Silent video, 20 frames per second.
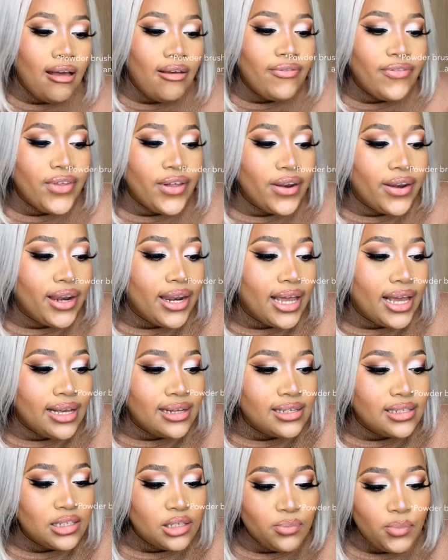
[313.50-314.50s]
The
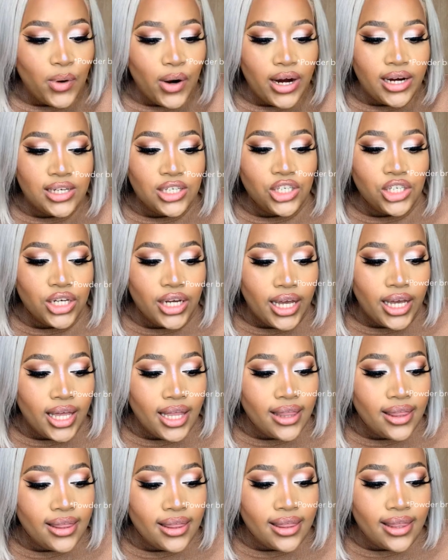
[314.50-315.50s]
next brush
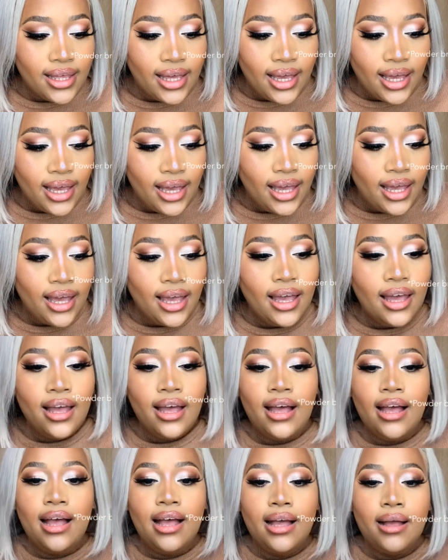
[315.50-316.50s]
in there,
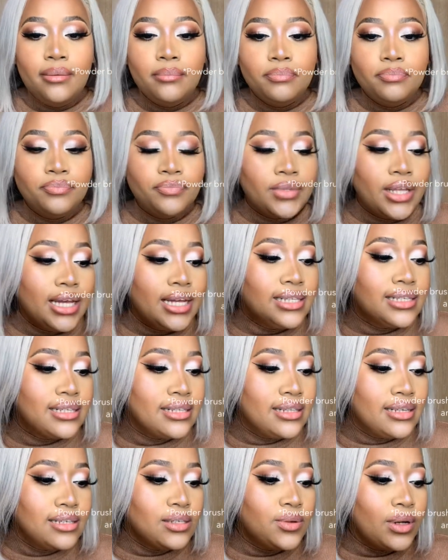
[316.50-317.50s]
um, it's
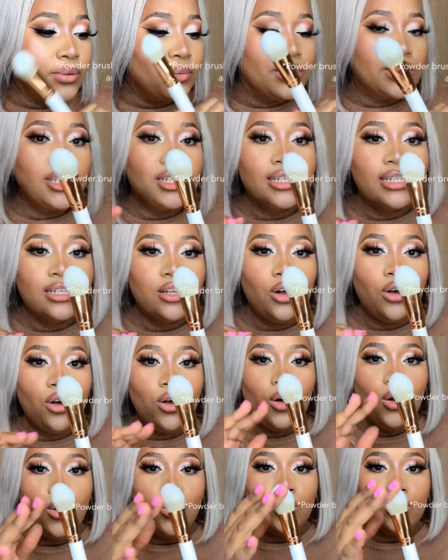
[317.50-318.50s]
this one, which is
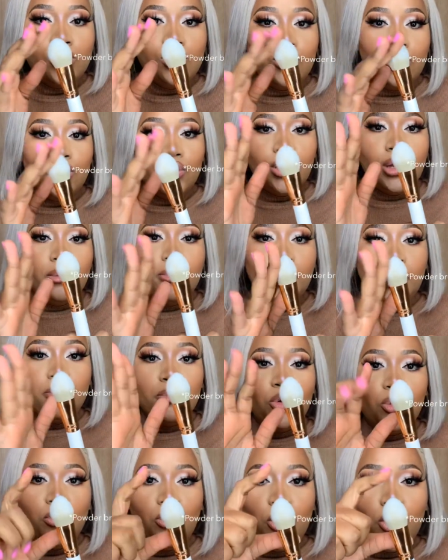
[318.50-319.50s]
also a bit
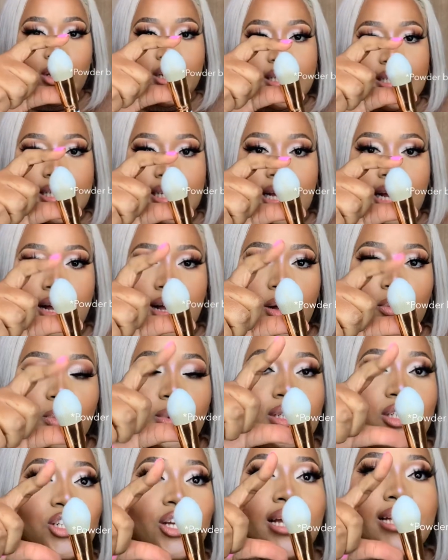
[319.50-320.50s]
more pointier,
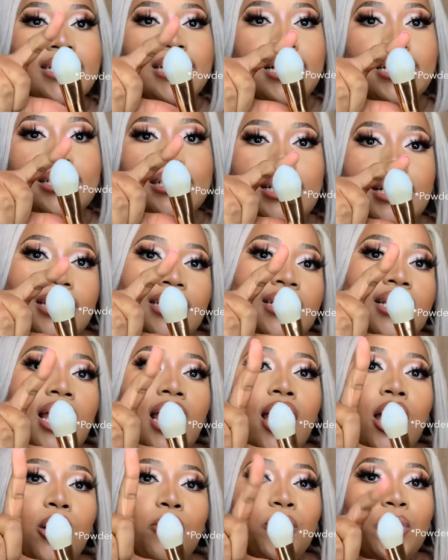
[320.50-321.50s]
which as I said,
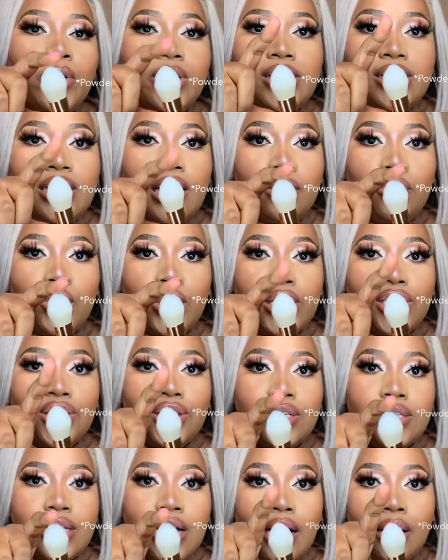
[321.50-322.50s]
pointier
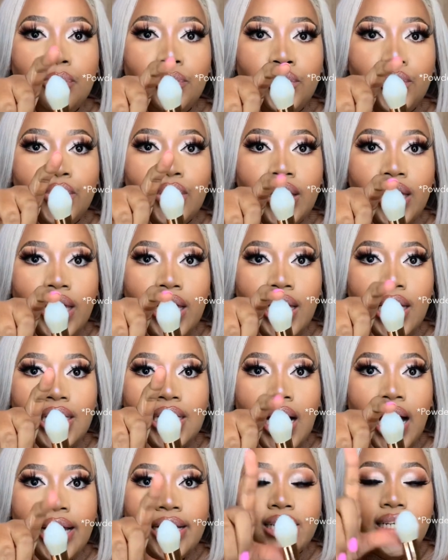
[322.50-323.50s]
brushes help you get
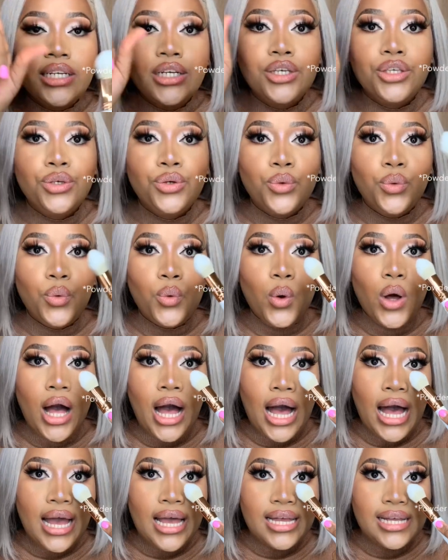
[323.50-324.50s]
under your
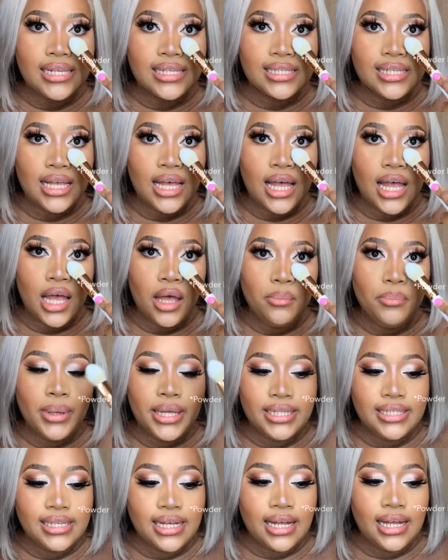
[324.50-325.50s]
eyes
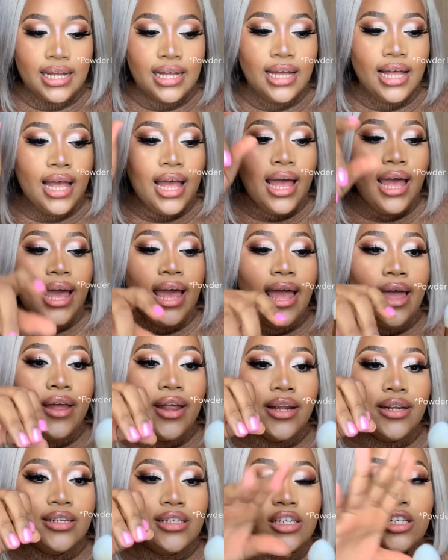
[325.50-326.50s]
better
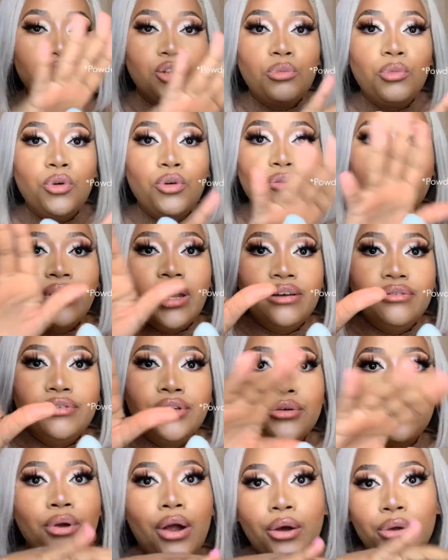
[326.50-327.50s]
and the more fluffy
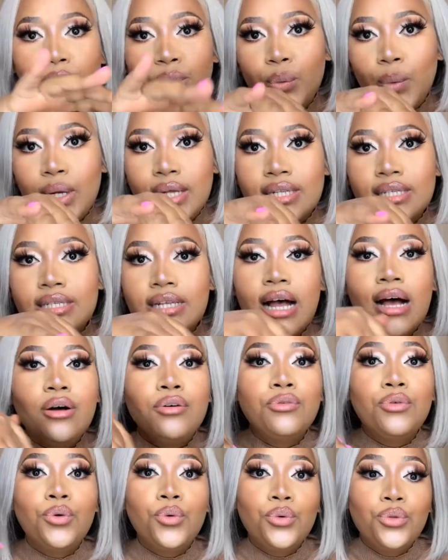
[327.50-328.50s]
round ones are
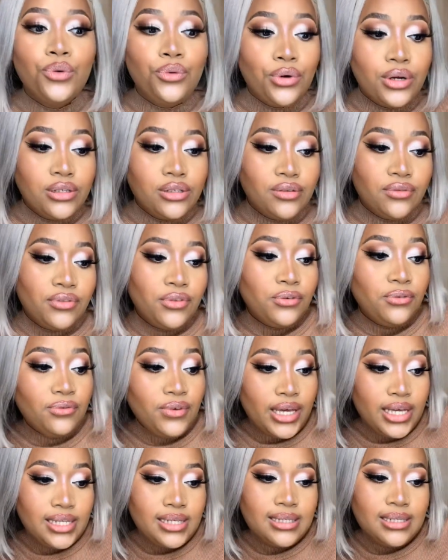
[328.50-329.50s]
for the rest of the
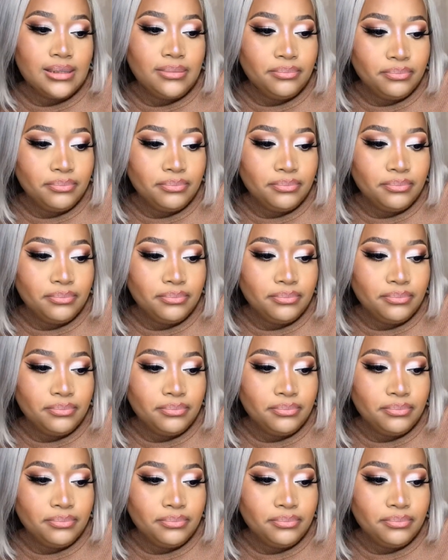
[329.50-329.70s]
face